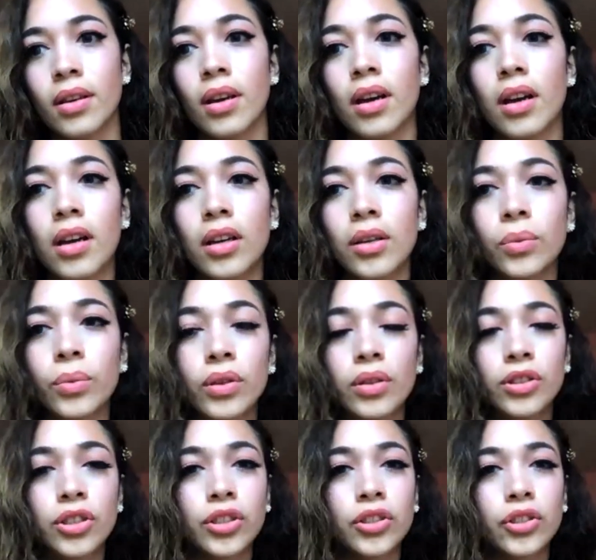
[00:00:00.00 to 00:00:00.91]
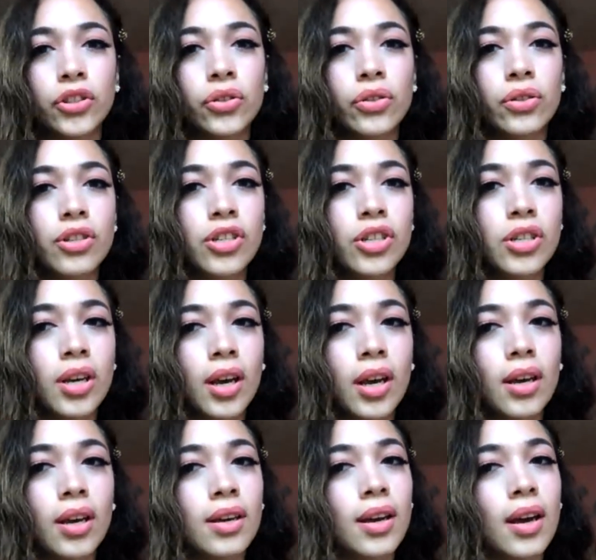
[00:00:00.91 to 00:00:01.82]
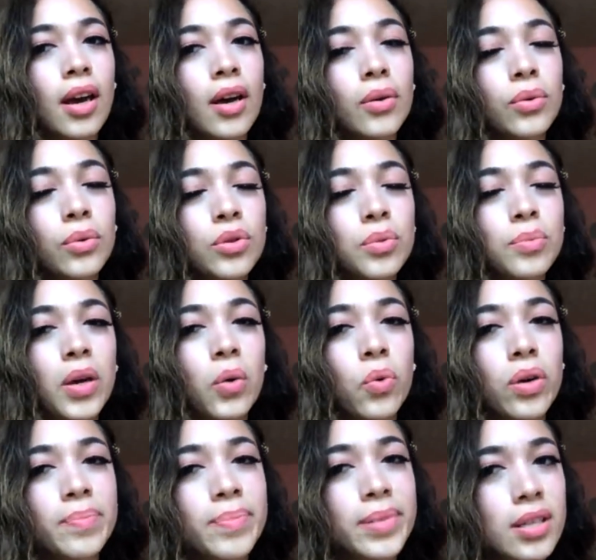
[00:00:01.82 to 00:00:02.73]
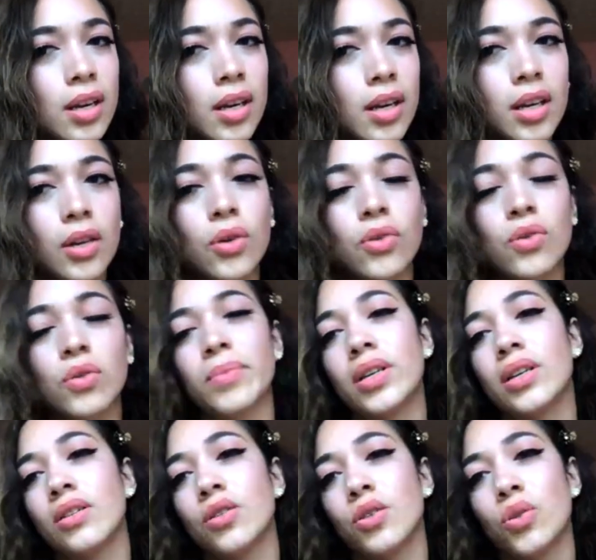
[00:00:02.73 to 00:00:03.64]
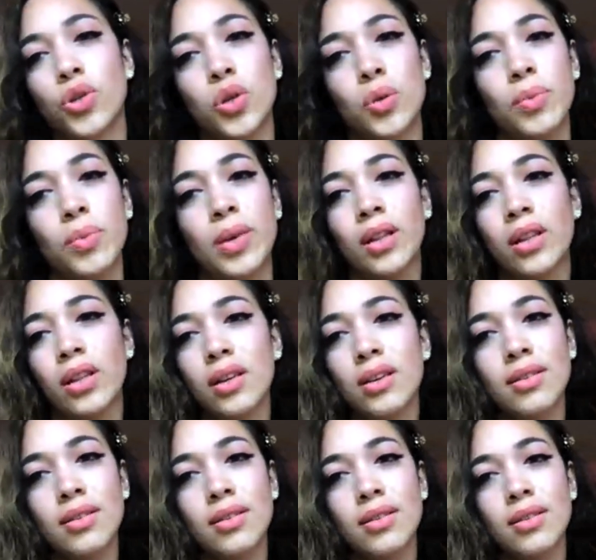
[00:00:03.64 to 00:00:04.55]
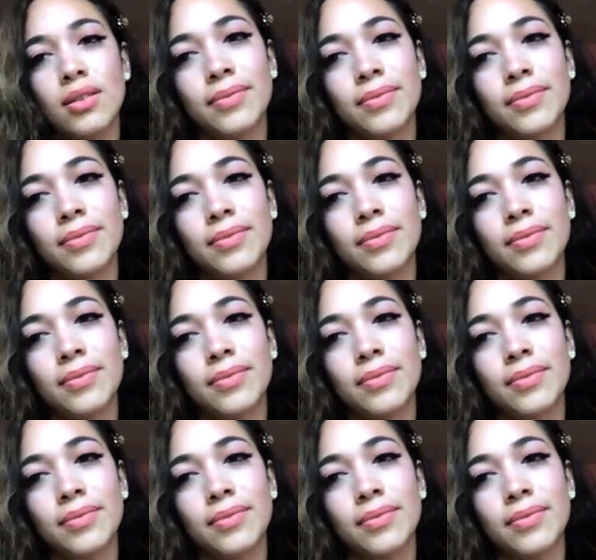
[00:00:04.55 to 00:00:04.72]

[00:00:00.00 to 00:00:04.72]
Uh, well, just to check out my website and all my social media links.